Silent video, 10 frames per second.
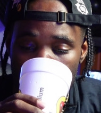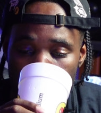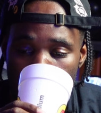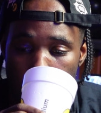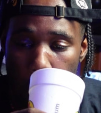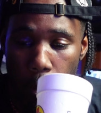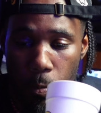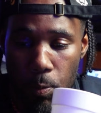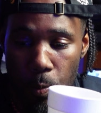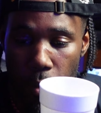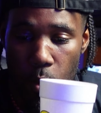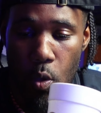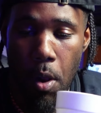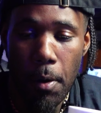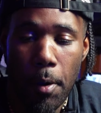him off the streets,
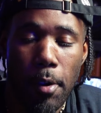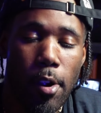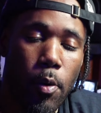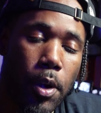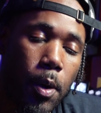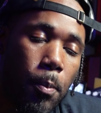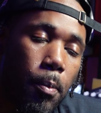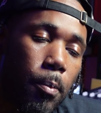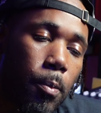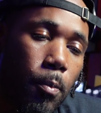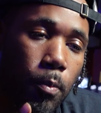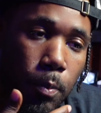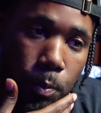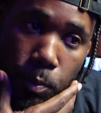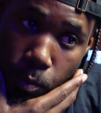possibly. Correct.
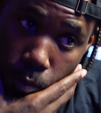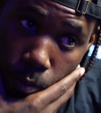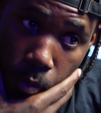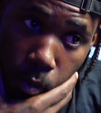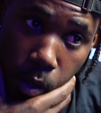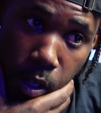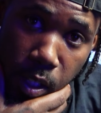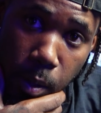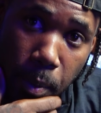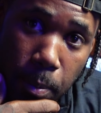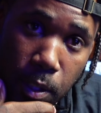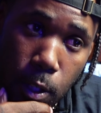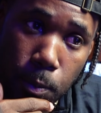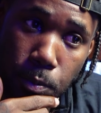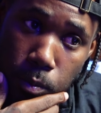You think so? Yeah, maybe so.